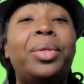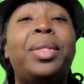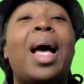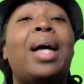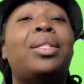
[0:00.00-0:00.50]

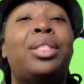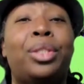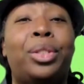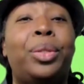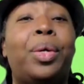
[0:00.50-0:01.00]

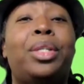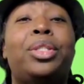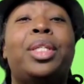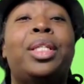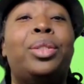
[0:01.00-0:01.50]

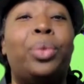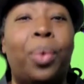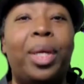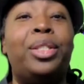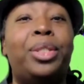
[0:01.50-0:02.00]

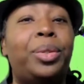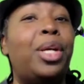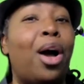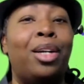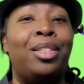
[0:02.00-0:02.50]
2,222
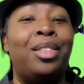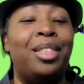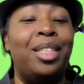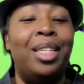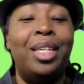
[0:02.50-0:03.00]
yards,